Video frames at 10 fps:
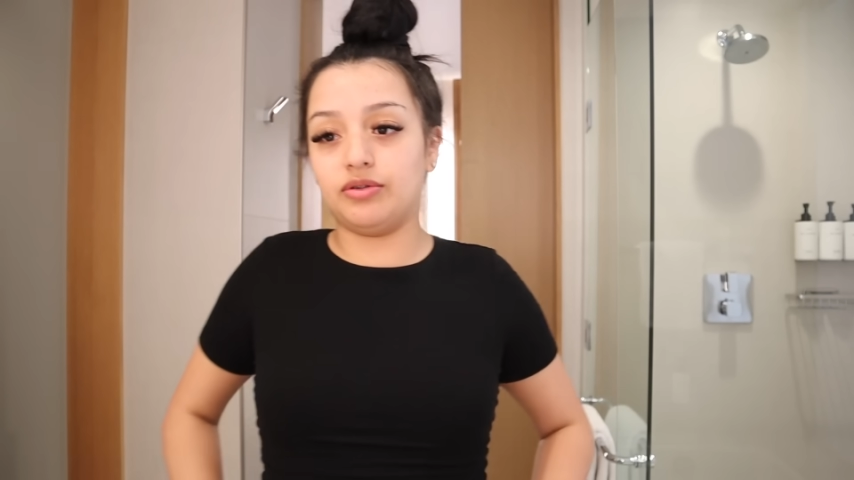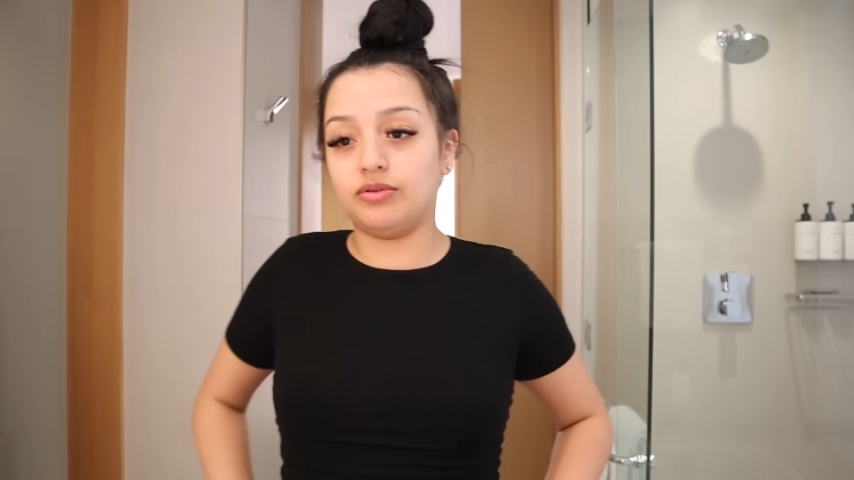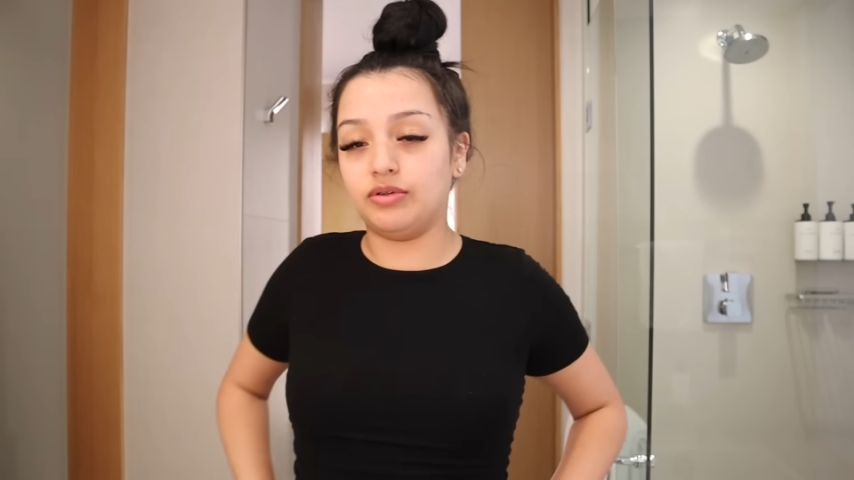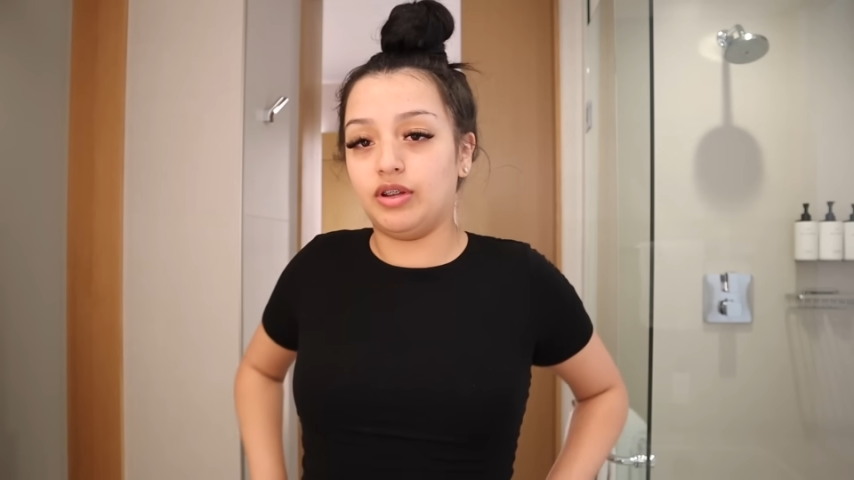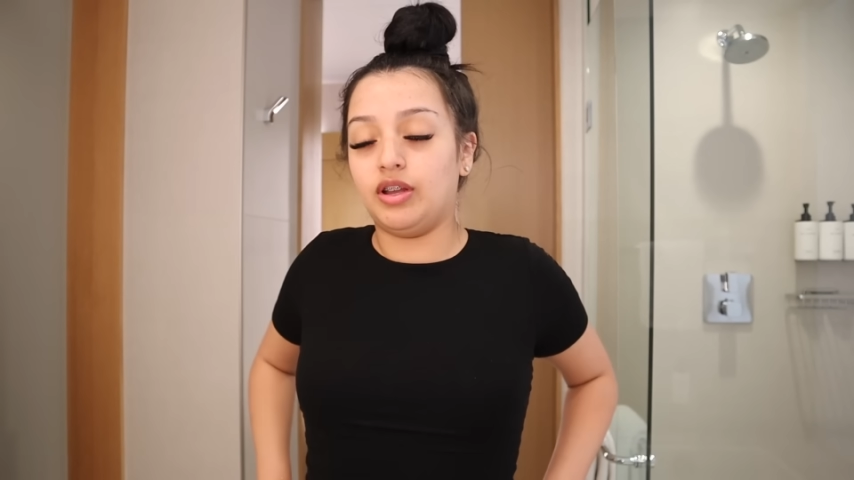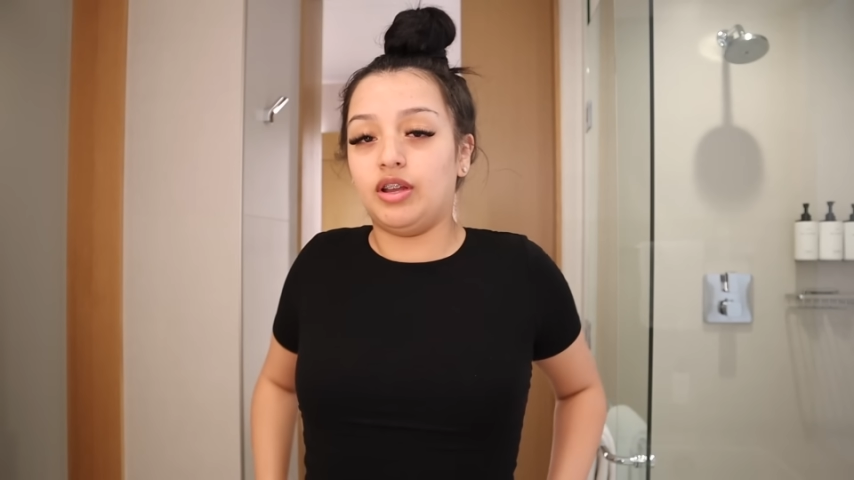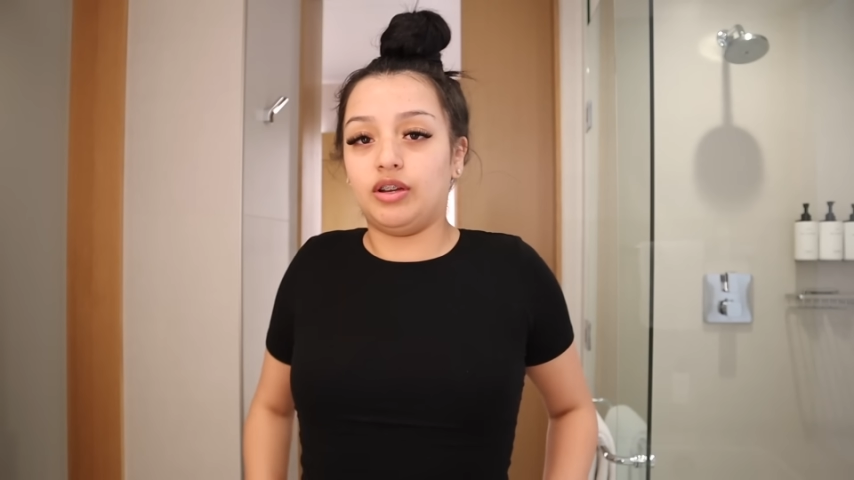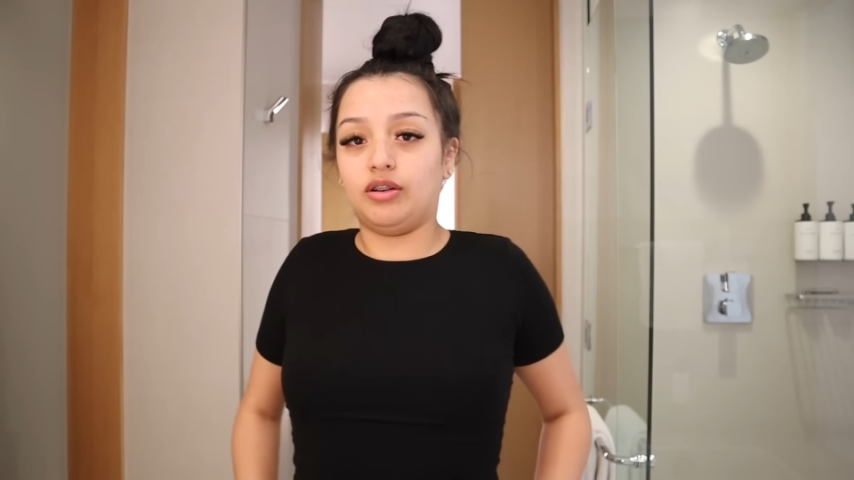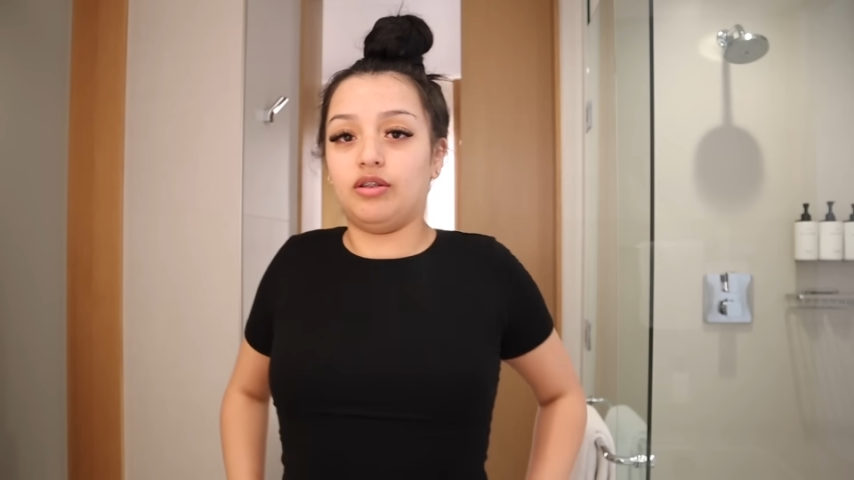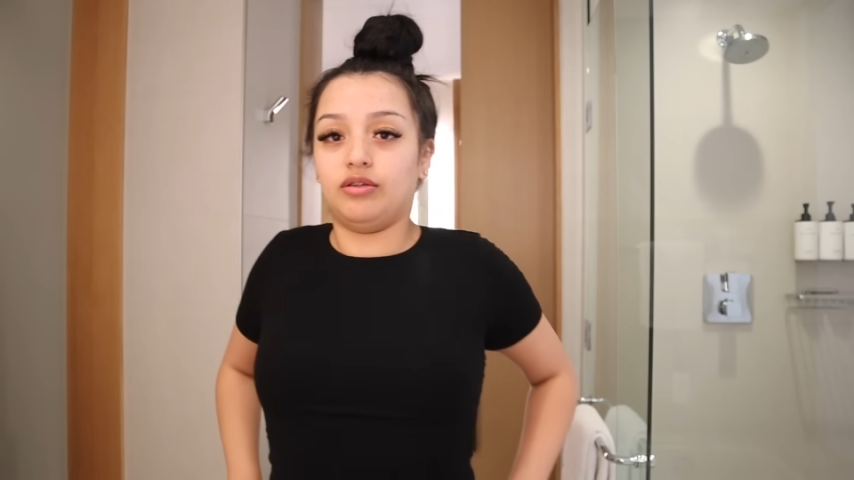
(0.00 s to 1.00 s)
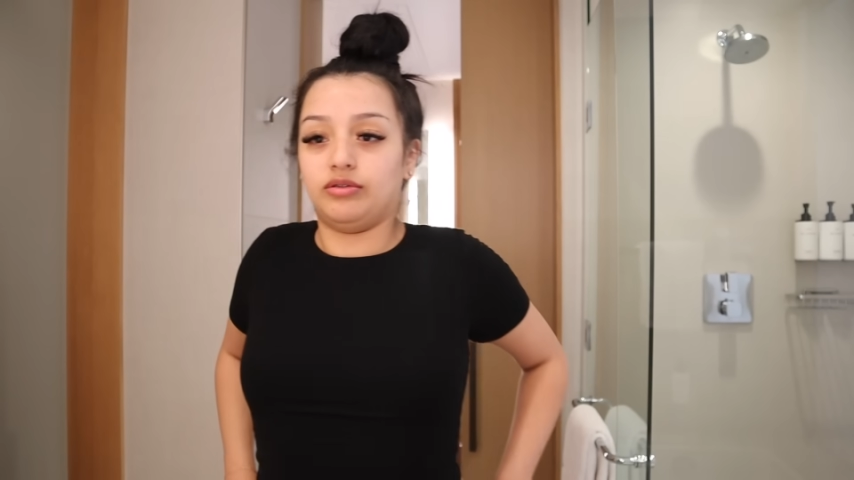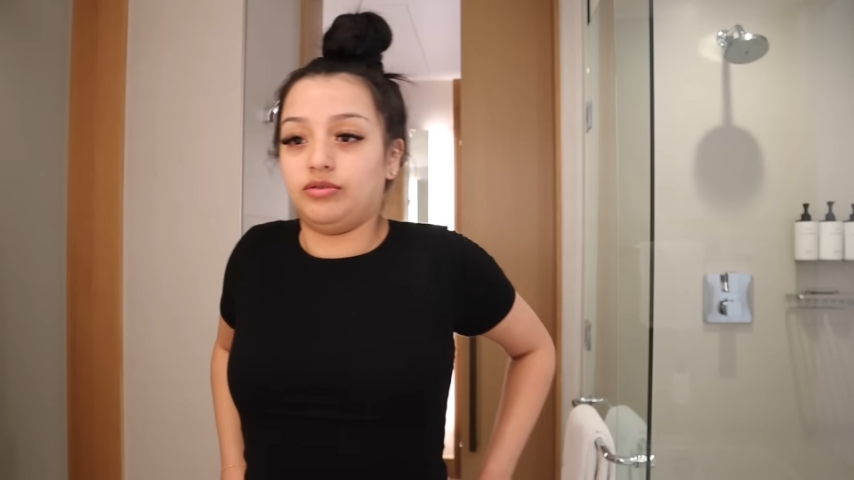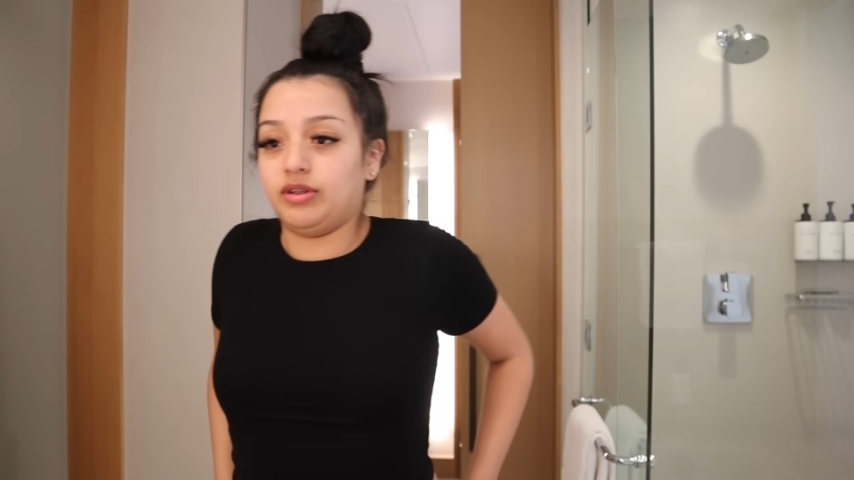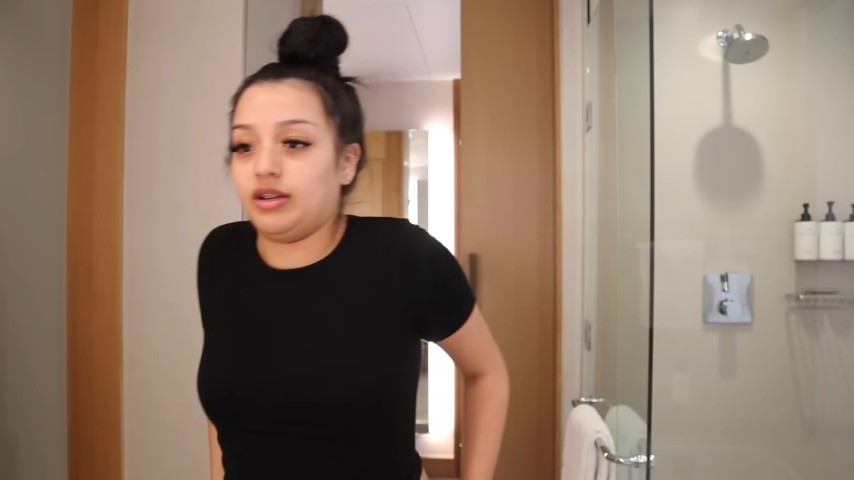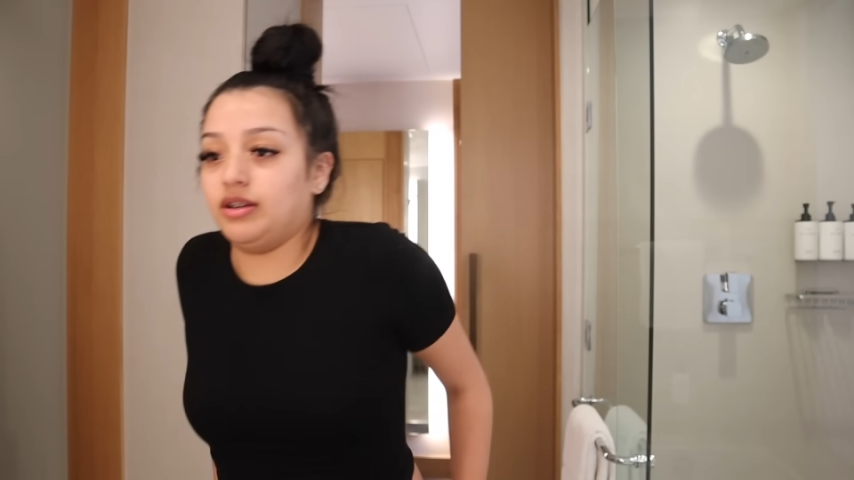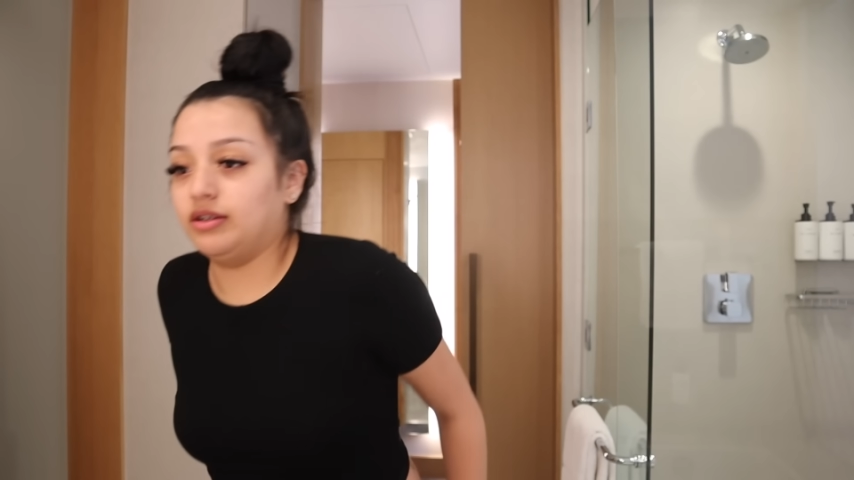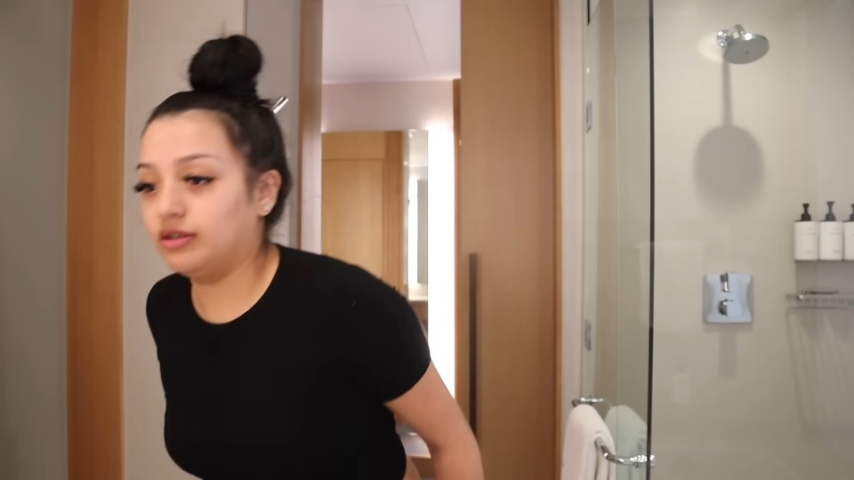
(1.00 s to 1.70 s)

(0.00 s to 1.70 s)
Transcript: to go do that.